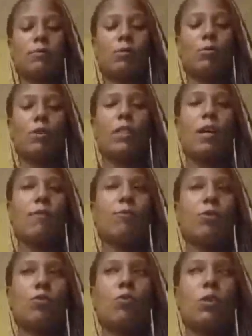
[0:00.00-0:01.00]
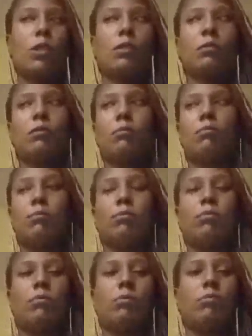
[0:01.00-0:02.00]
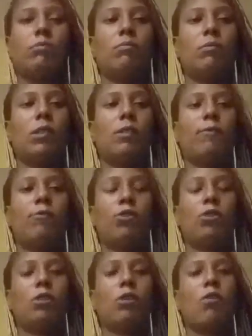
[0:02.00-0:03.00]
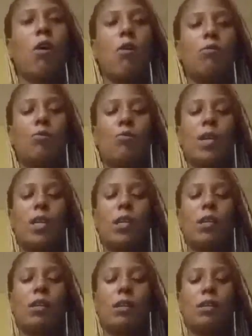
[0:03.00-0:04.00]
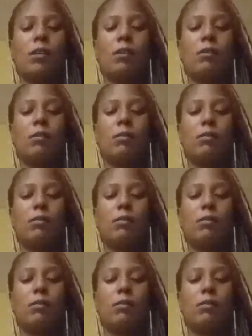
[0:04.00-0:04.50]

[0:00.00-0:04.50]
without knowing if you should go all the way in.